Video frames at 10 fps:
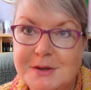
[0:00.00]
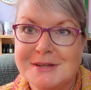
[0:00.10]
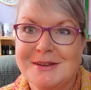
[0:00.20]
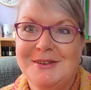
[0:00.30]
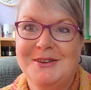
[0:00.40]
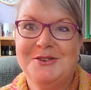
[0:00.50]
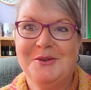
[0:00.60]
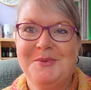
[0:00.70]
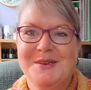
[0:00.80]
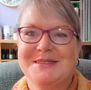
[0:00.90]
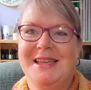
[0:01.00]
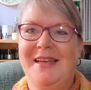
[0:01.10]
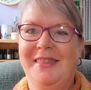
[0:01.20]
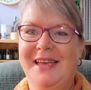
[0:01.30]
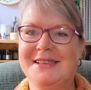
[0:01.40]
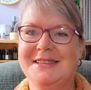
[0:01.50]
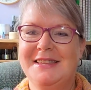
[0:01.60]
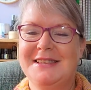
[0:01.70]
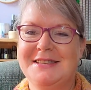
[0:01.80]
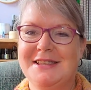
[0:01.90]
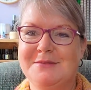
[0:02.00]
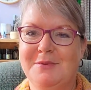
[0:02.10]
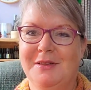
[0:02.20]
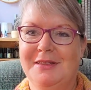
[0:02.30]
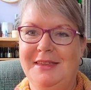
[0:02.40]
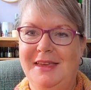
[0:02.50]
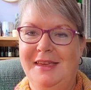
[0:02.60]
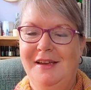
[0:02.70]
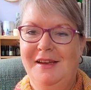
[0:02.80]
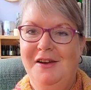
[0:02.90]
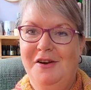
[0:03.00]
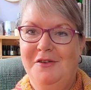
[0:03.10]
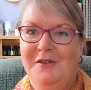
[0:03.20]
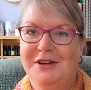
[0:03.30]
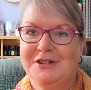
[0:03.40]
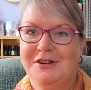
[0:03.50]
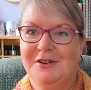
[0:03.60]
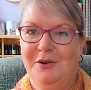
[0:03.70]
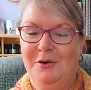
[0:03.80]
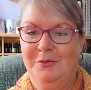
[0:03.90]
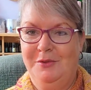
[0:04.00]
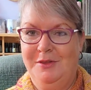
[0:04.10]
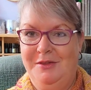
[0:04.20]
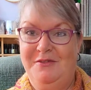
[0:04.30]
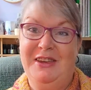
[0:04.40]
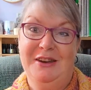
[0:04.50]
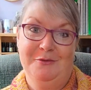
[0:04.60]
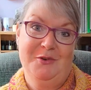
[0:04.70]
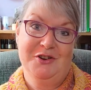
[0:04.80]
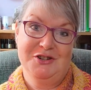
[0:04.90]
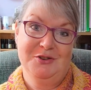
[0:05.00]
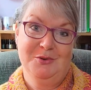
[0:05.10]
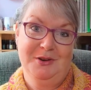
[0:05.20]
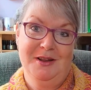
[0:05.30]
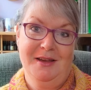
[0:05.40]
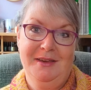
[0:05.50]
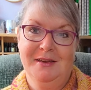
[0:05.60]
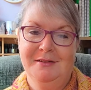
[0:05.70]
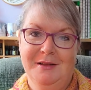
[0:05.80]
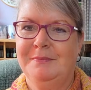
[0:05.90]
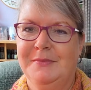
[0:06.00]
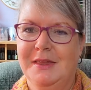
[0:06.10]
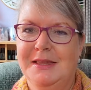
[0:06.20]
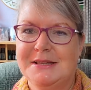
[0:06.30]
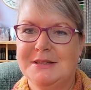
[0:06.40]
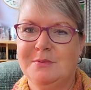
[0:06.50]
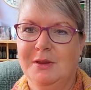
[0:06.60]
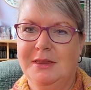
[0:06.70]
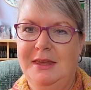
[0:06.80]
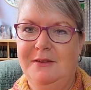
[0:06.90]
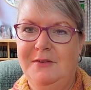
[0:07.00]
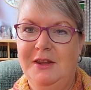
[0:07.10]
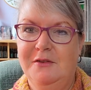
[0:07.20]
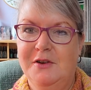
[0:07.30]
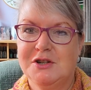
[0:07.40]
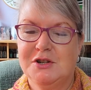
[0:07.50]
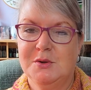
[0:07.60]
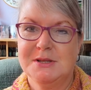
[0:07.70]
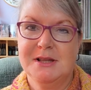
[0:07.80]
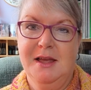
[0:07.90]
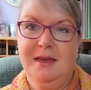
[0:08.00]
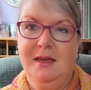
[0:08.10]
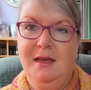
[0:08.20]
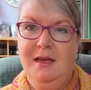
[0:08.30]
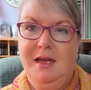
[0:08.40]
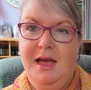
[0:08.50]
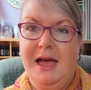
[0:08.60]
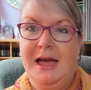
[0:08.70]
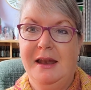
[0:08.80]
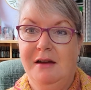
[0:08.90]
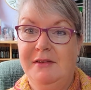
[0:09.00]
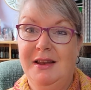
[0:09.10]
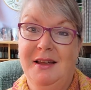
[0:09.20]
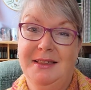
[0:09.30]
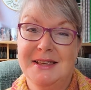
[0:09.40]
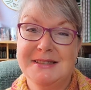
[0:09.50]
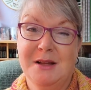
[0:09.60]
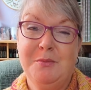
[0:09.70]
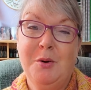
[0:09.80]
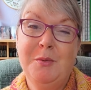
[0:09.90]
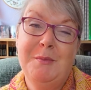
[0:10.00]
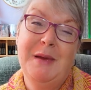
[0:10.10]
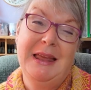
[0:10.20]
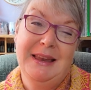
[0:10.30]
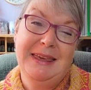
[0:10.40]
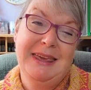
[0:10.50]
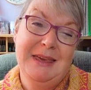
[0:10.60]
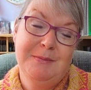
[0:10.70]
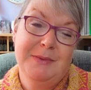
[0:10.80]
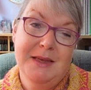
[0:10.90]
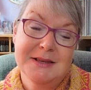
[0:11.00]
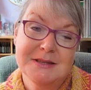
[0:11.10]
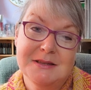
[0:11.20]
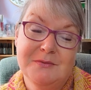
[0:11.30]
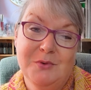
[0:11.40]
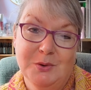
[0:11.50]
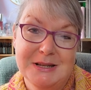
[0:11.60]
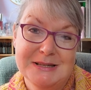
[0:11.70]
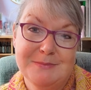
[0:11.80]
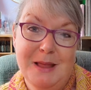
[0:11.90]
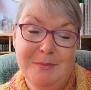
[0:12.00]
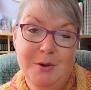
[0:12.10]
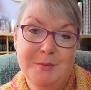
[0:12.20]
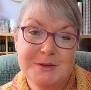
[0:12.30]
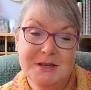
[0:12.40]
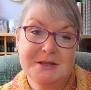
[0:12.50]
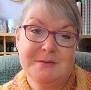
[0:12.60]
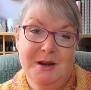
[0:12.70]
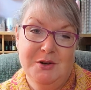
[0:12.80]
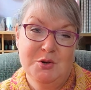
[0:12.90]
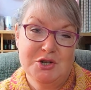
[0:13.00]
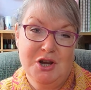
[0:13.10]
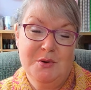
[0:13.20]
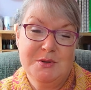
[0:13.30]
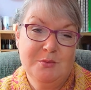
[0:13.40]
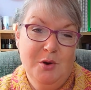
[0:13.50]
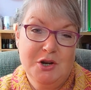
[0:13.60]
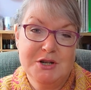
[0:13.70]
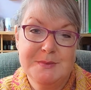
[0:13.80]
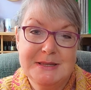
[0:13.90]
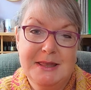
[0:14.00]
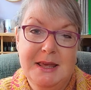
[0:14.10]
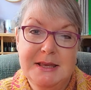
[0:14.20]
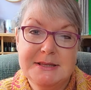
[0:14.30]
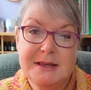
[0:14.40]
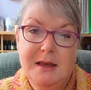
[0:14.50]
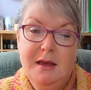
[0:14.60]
Just going to drop those down there. So this is what the original of the Fina version looked like. So this is what the Fina version looks like, and I really like this, and I'll probably mainly keep this for display purposes when I do shows and workshops and things.